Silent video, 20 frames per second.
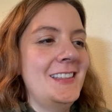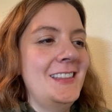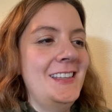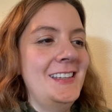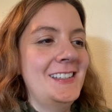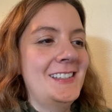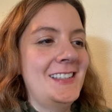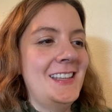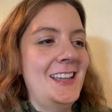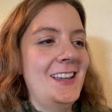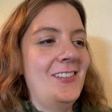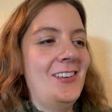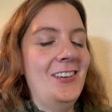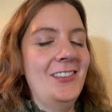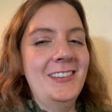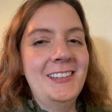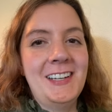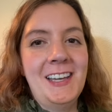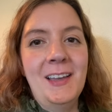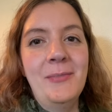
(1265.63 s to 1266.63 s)
this thing all
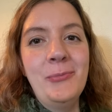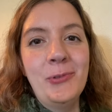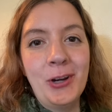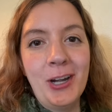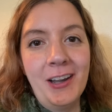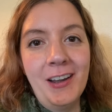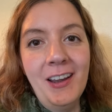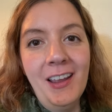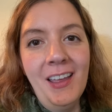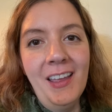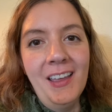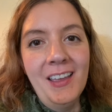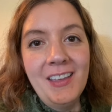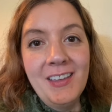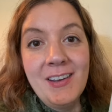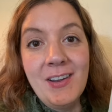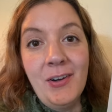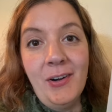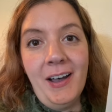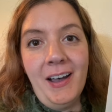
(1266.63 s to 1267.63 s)
the time where,
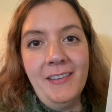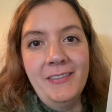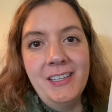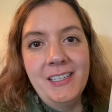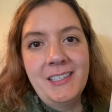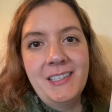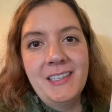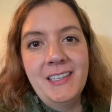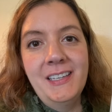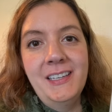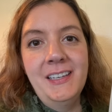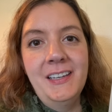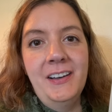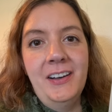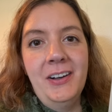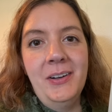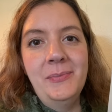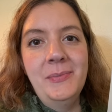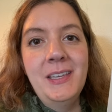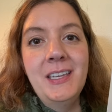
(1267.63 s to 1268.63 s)
you know, obviously
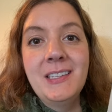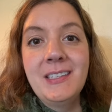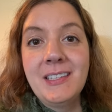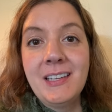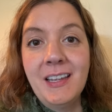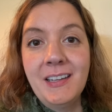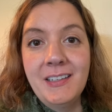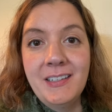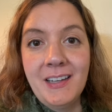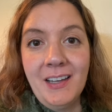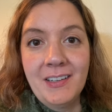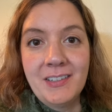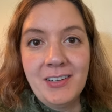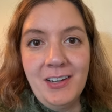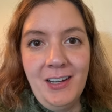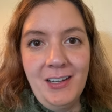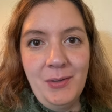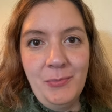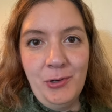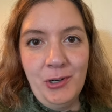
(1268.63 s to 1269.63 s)
he's not a doctor
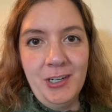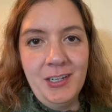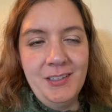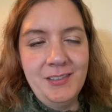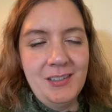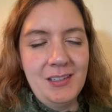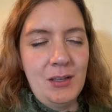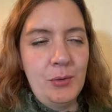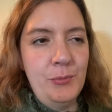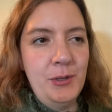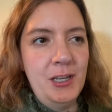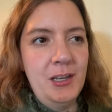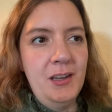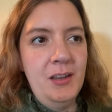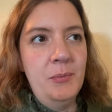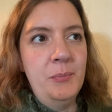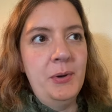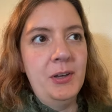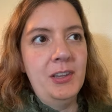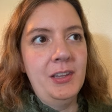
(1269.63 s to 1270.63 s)
anymore, he's a
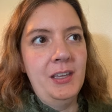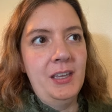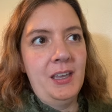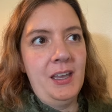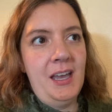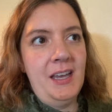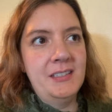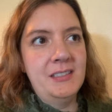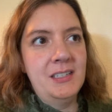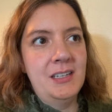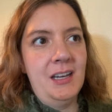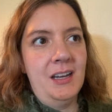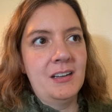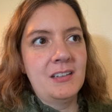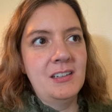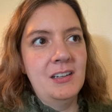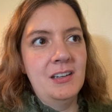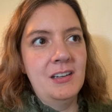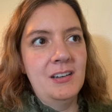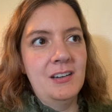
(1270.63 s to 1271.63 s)
comedian, but like as a
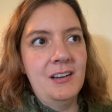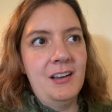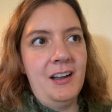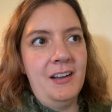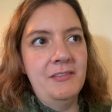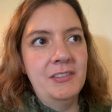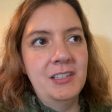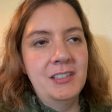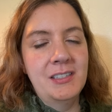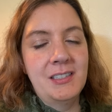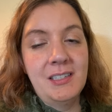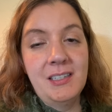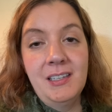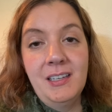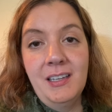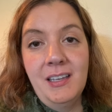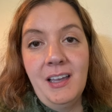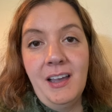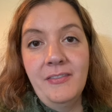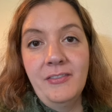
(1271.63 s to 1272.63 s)
doctor,
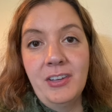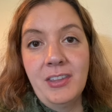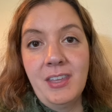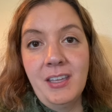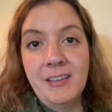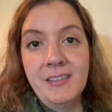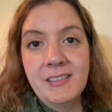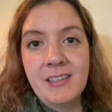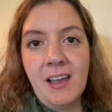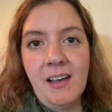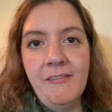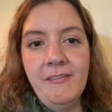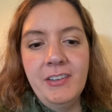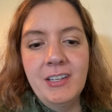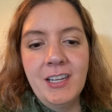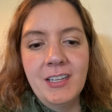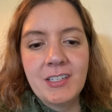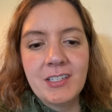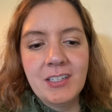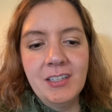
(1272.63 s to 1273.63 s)
obviously everything is
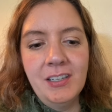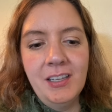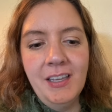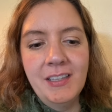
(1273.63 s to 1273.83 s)
confidential.